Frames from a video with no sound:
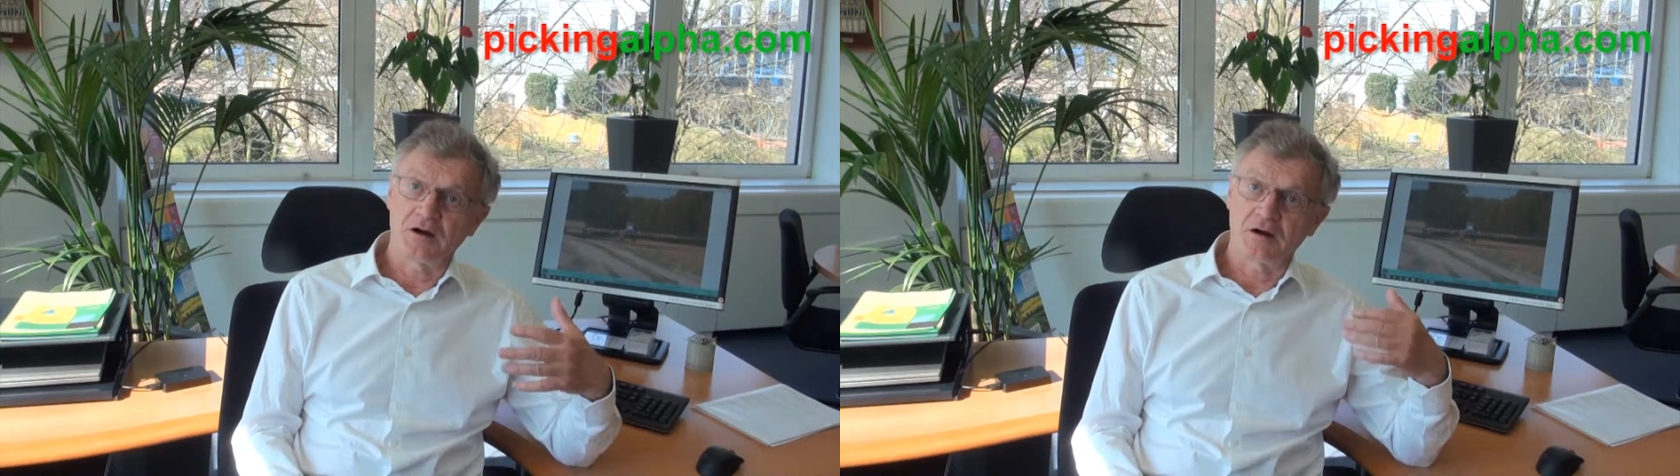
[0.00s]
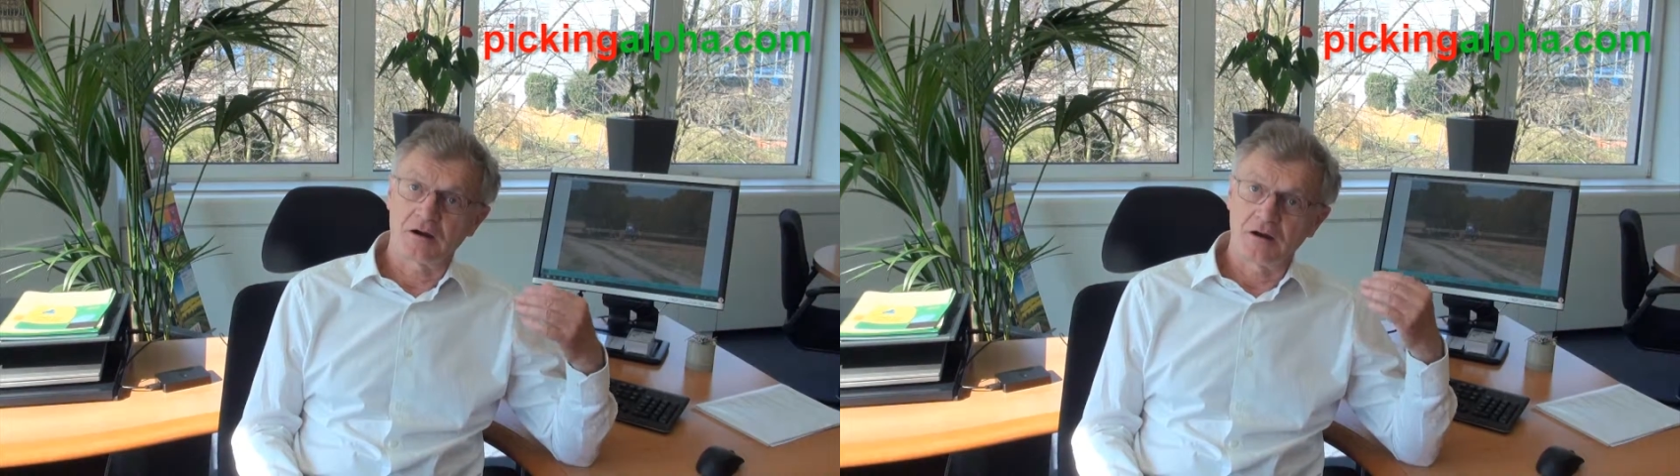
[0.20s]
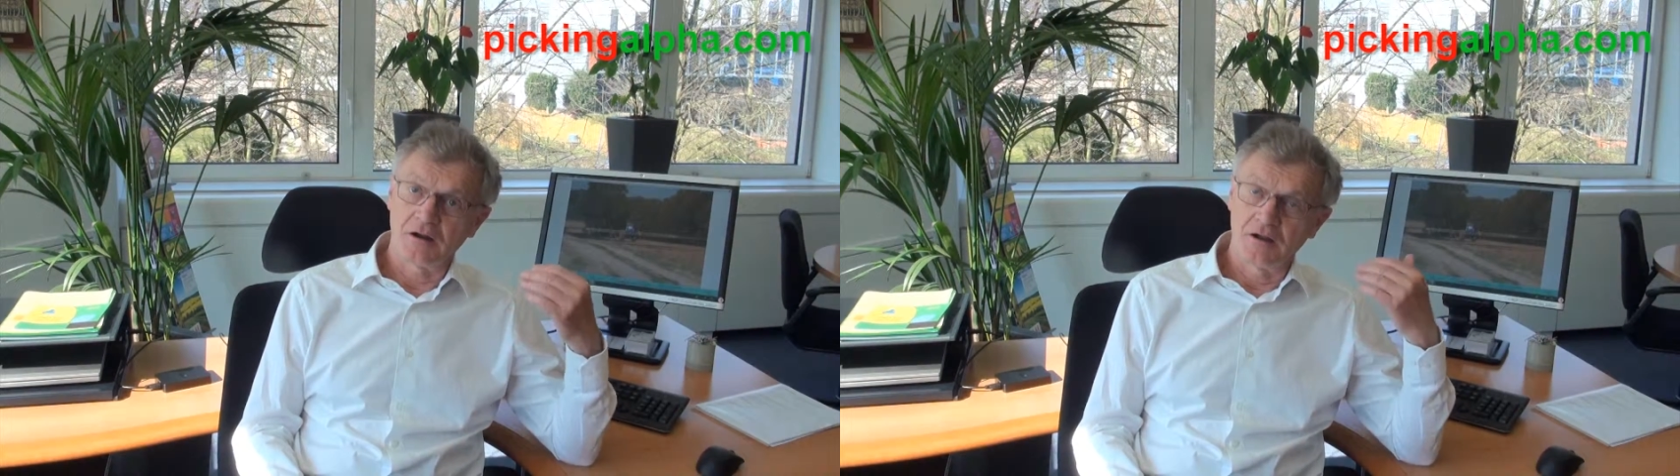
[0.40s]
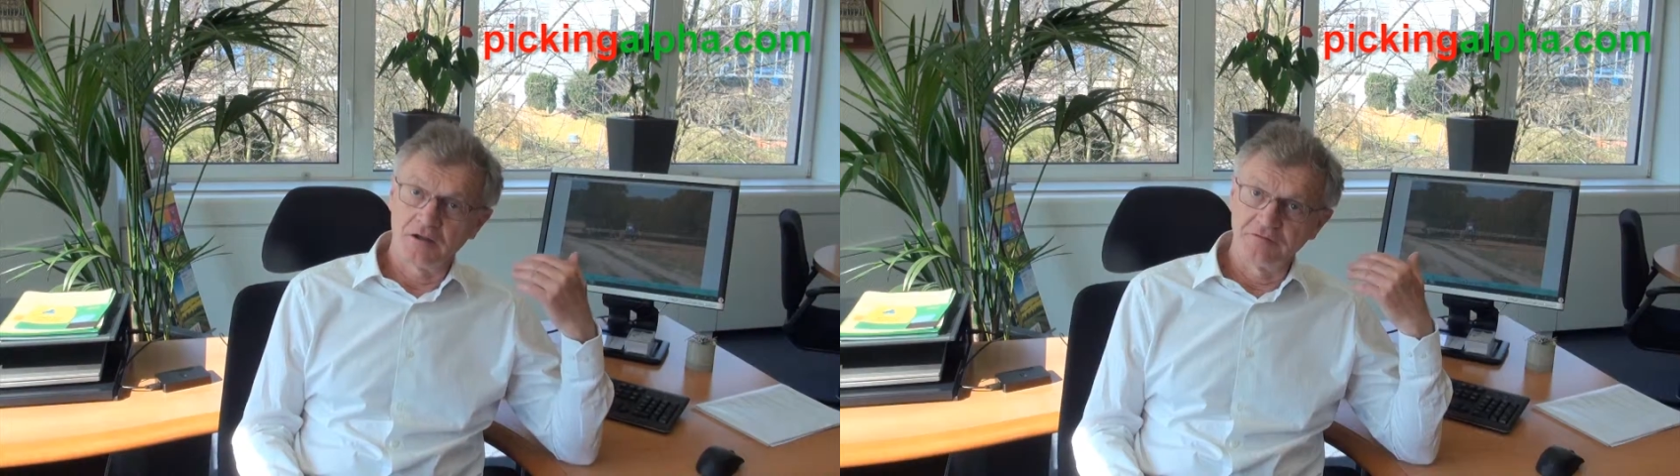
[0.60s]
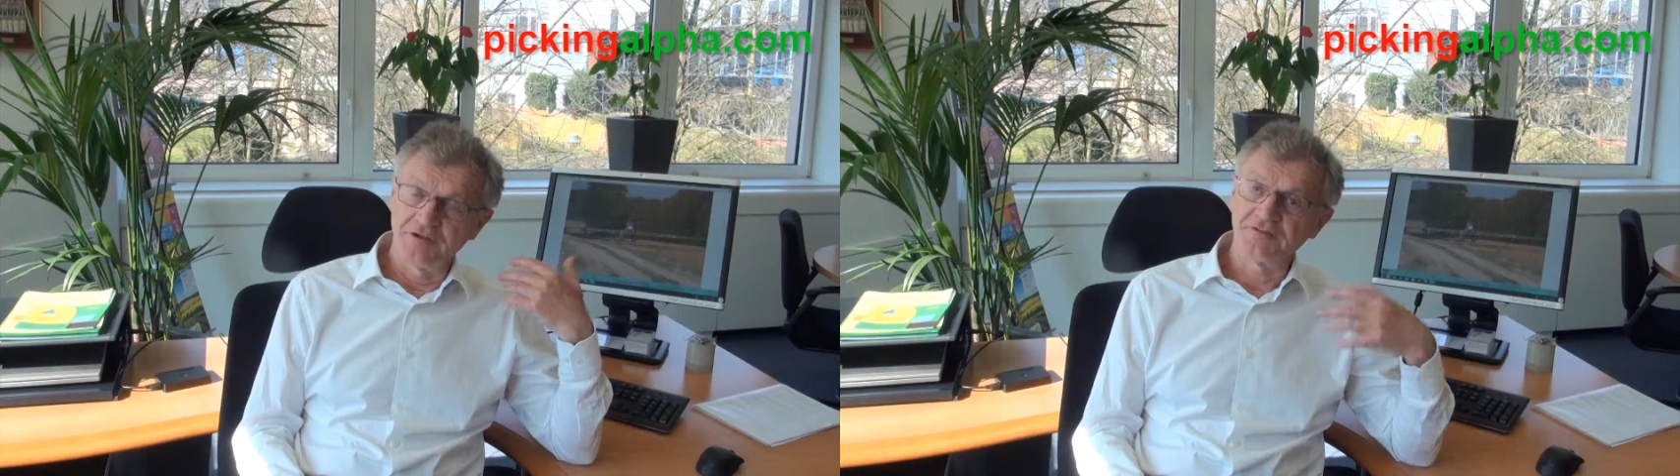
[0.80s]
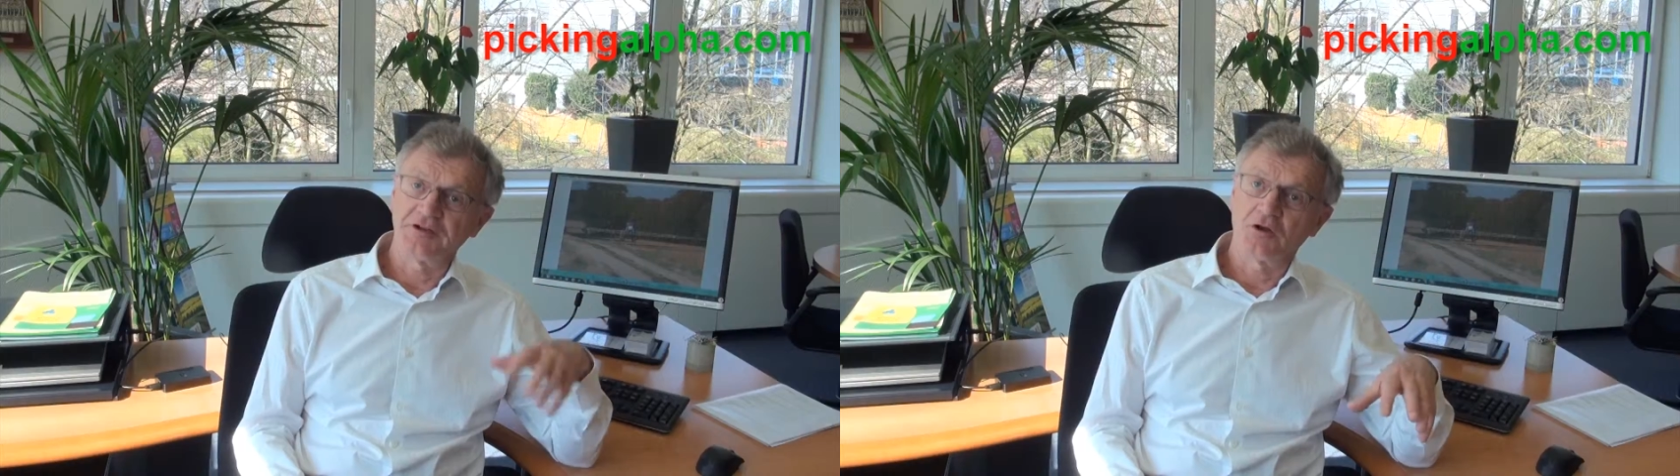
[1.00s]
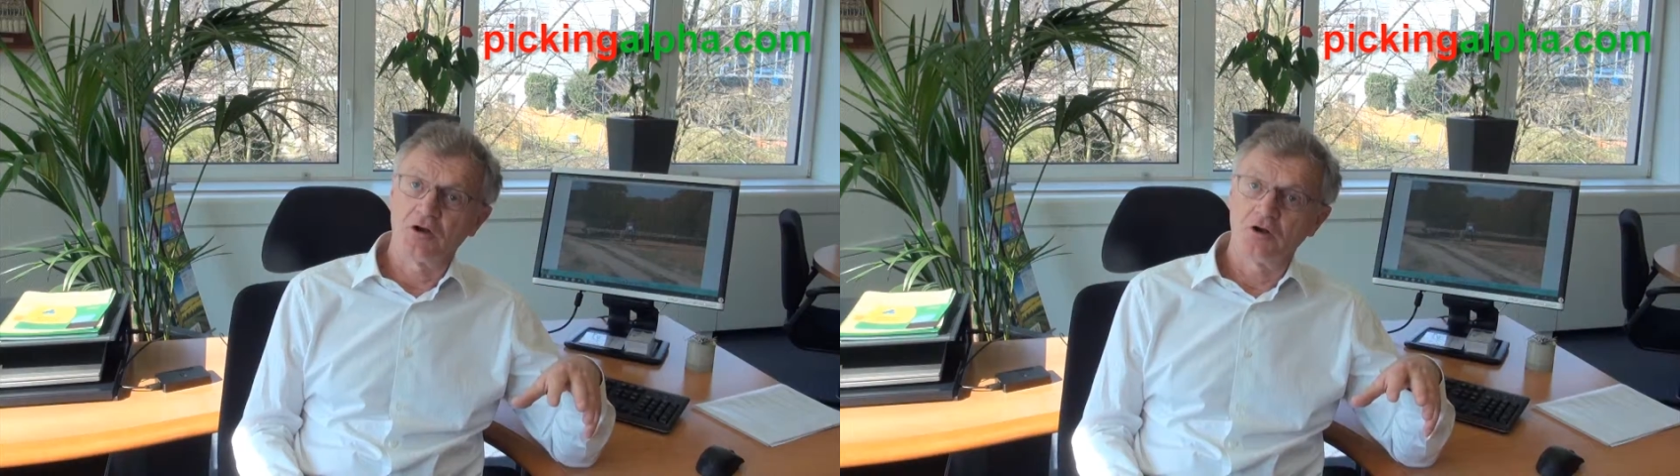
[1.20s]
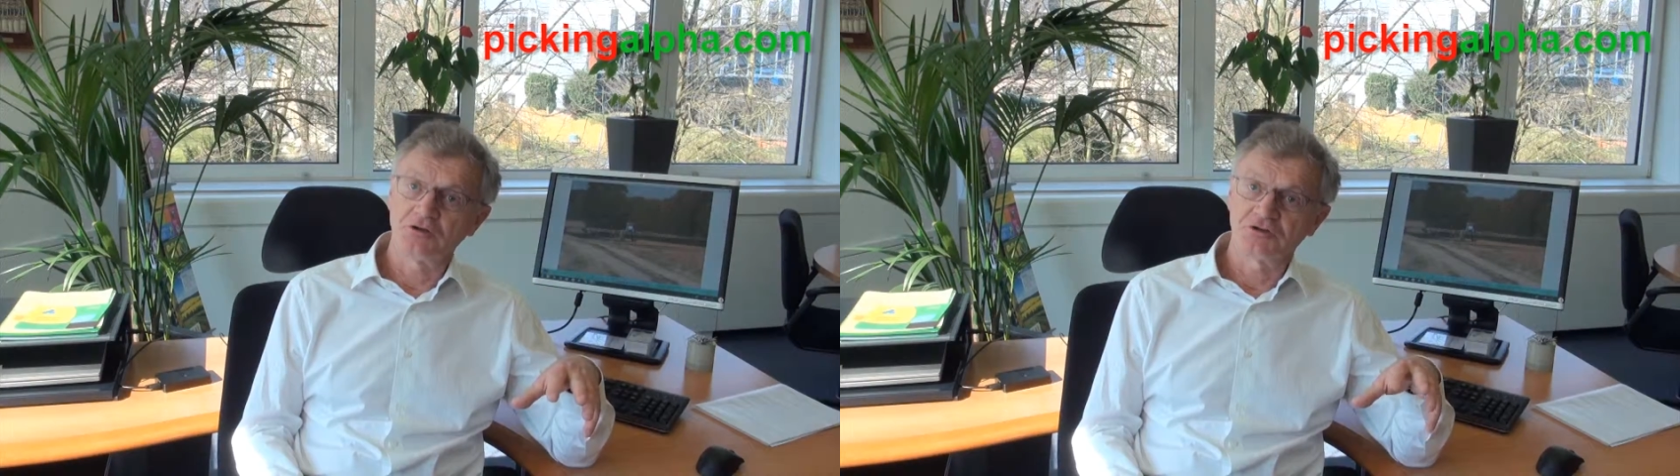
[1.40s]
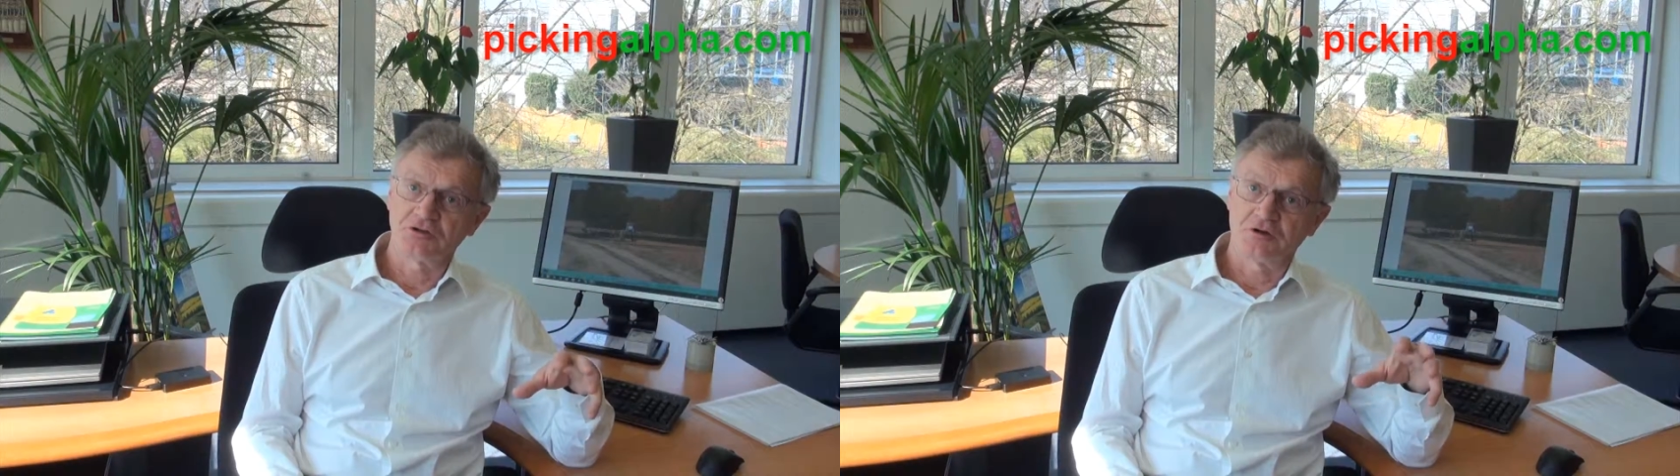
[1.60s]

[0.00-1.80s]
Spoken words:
are investing a lot